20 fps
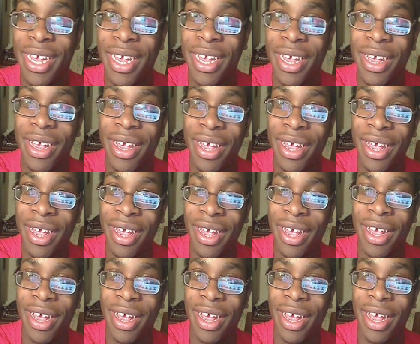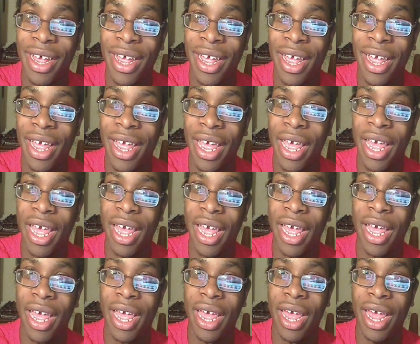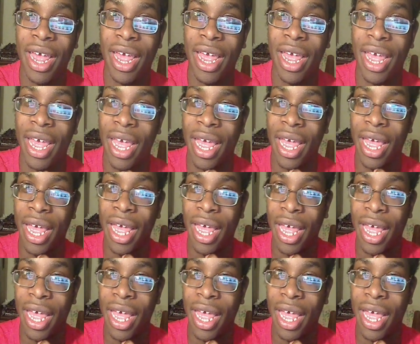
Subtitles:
(no one is talking)